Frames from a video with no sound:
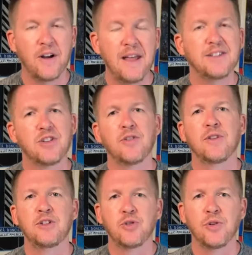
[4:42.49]
And that's
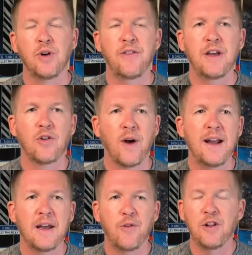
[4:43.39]
certainly true. I think
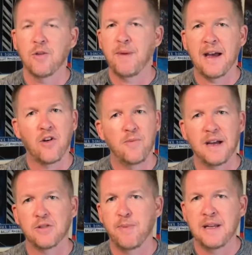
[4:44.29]
grading, if we look back, going
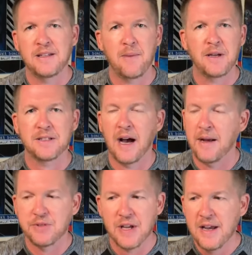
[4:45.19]
back to pandemic
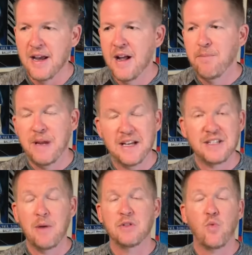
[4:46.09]
times, P S
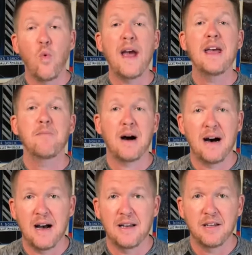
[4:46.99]
A was way
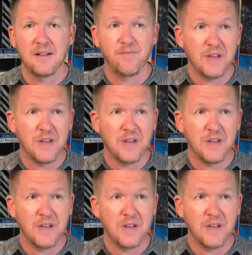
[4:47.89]
behind.